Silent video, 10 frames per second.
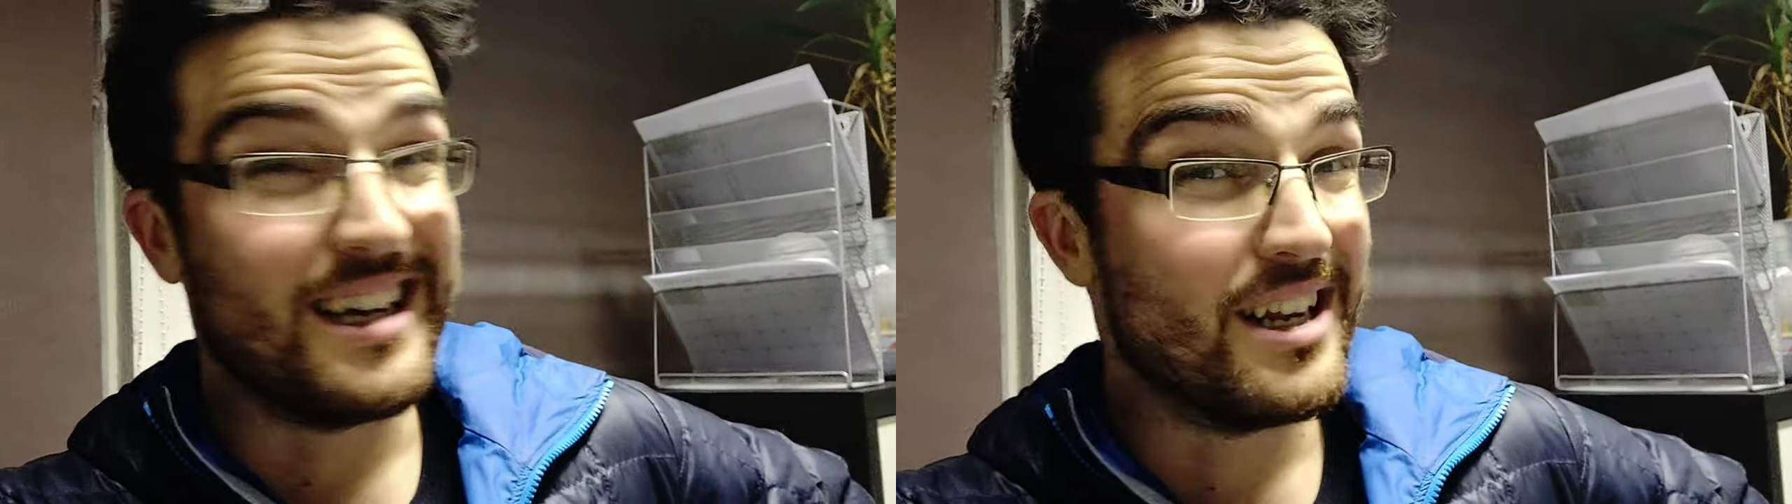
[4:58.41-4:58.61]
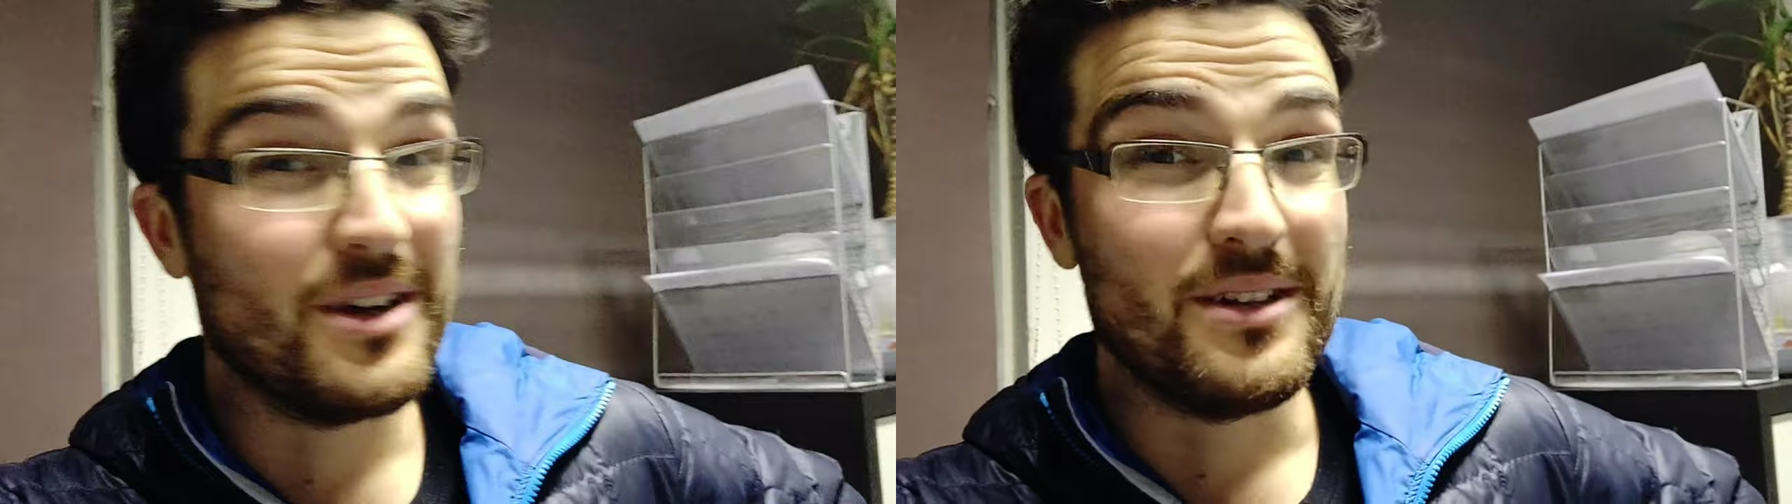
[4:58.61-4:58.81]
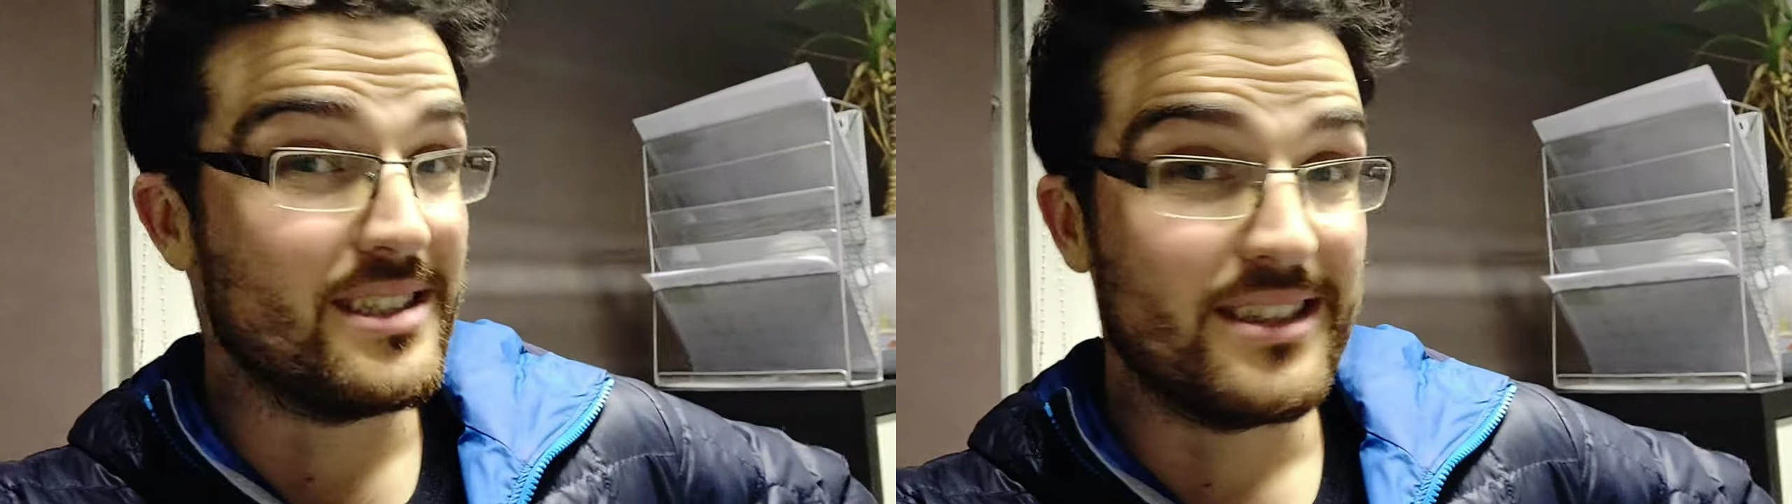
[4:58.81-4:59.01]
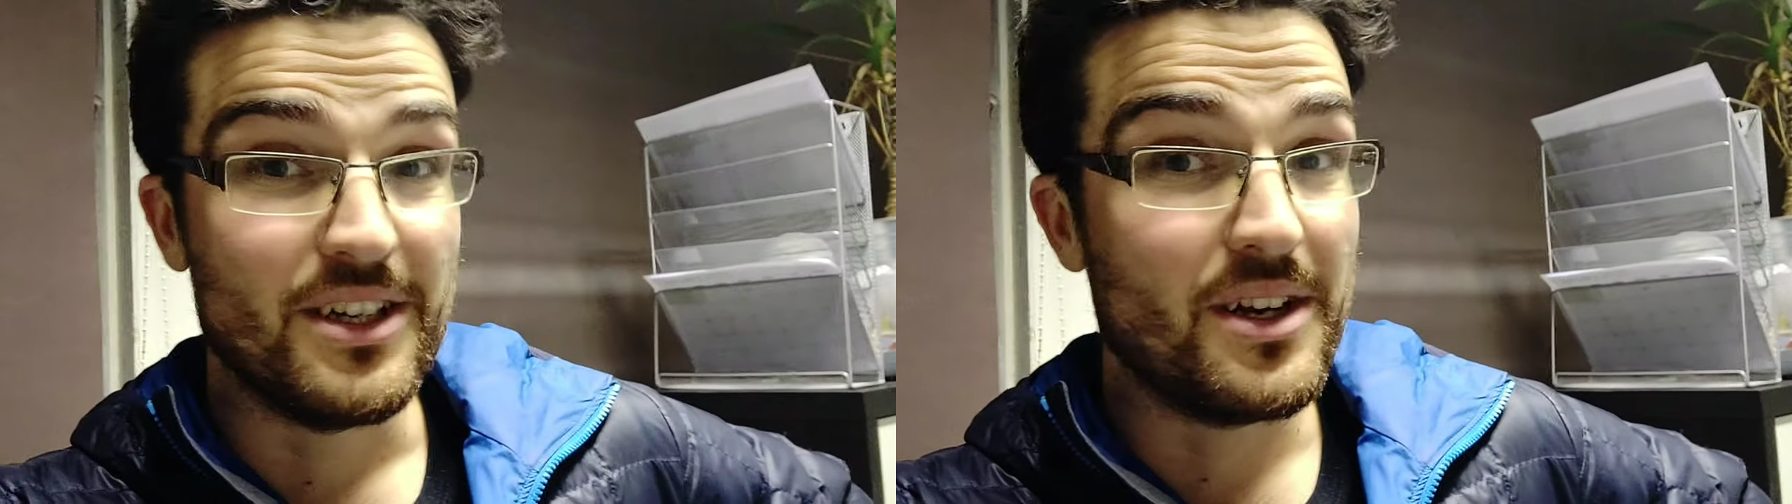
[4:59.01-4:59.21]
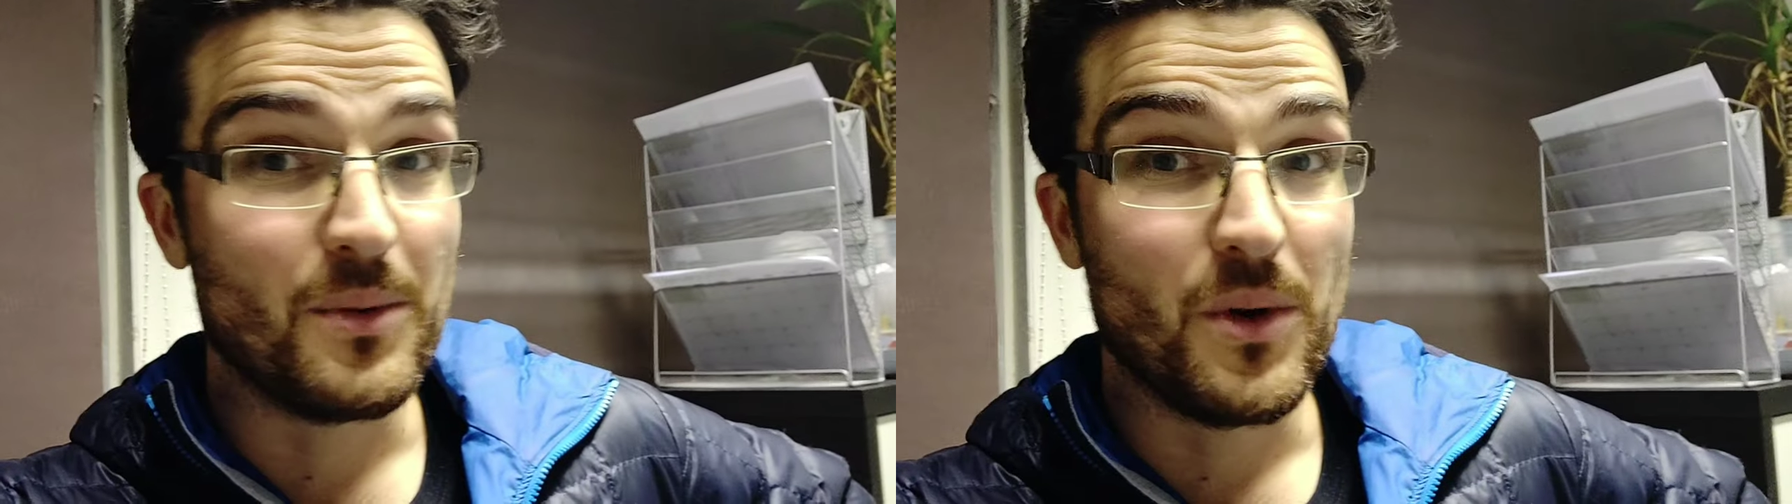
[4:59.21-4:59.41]
I know,
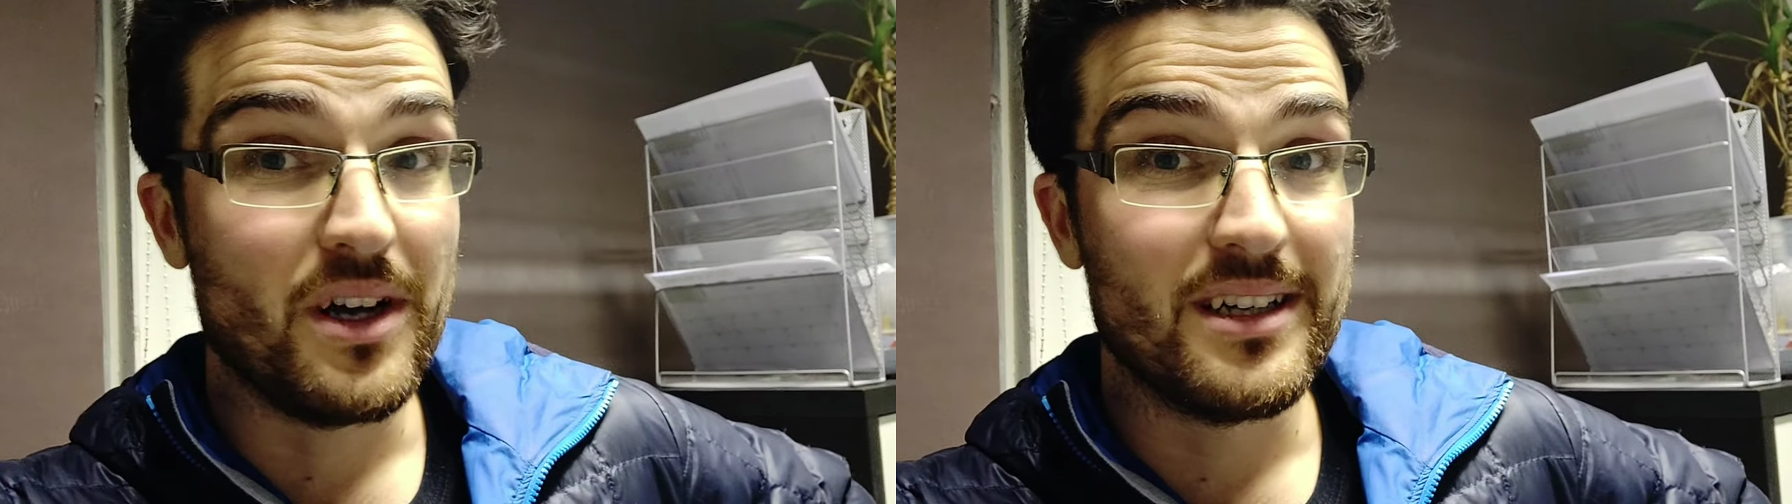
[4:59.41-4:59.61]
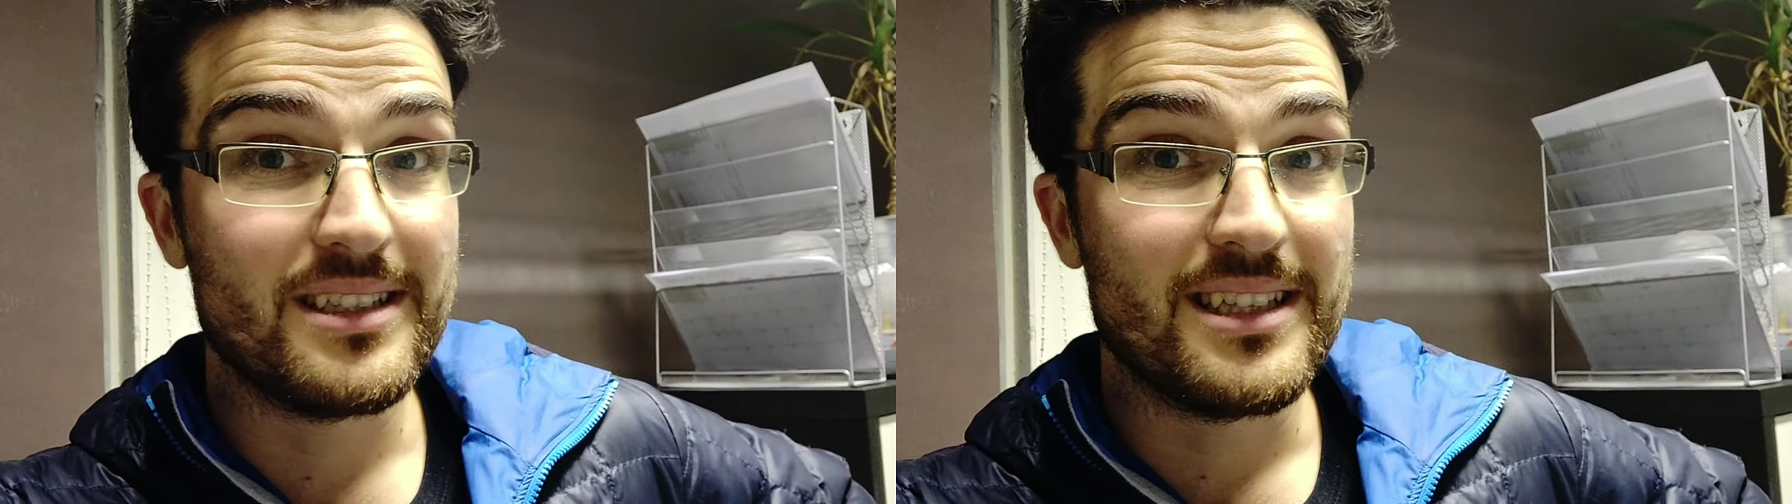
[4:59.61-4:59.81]
dirty word,